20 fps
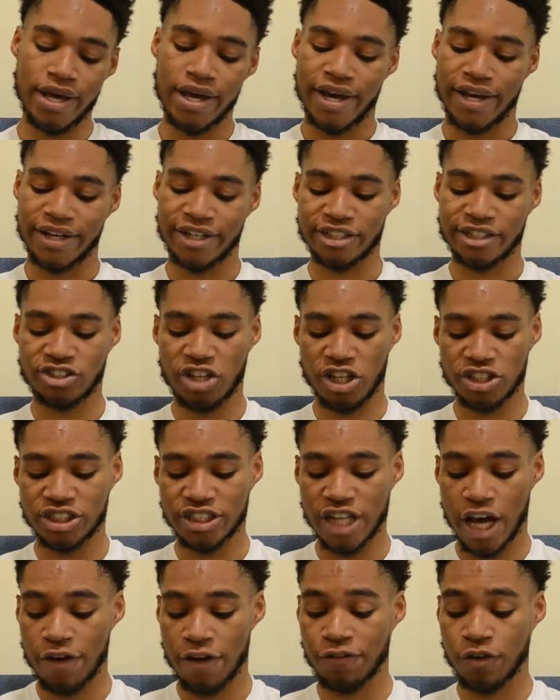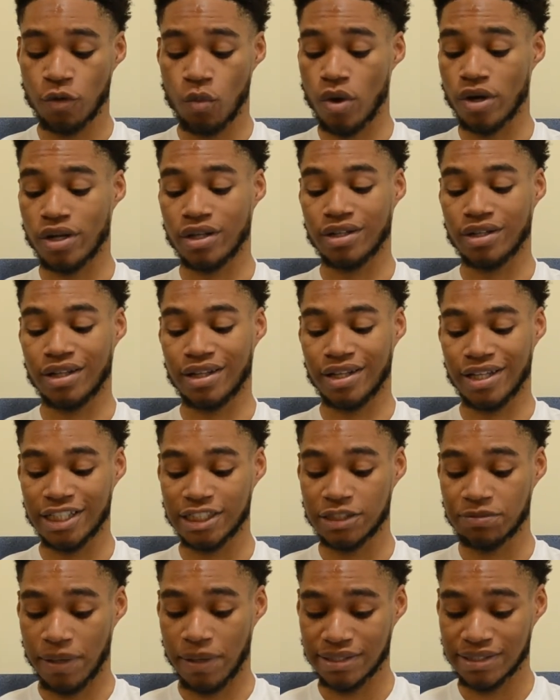and a touchdown from one of the league's
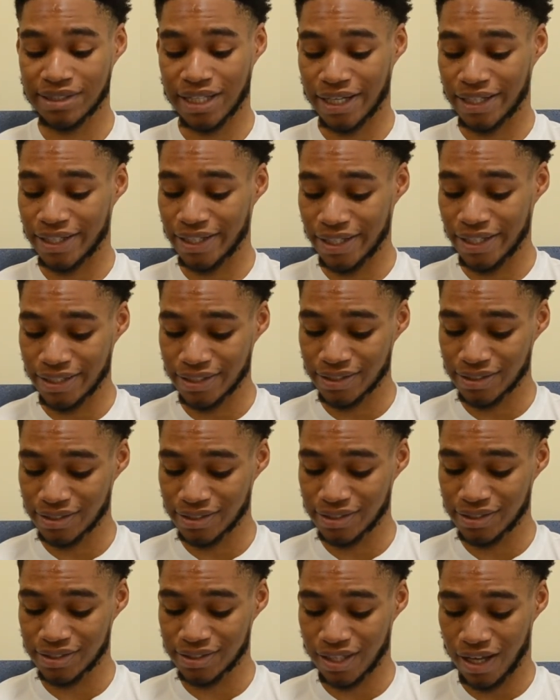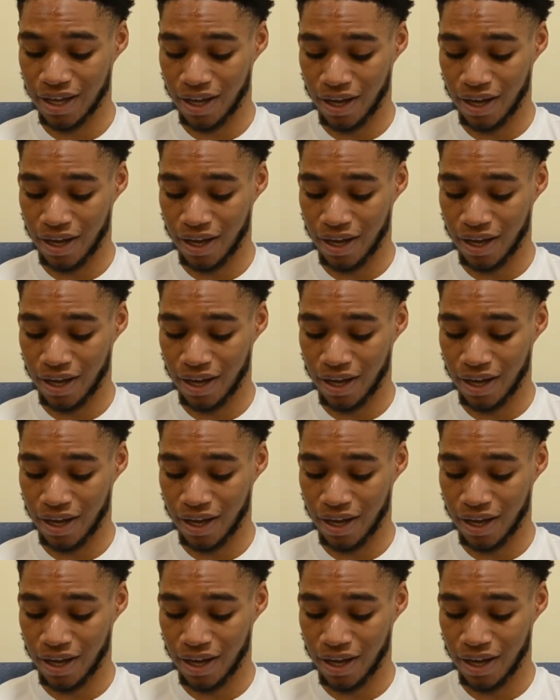best tight ends.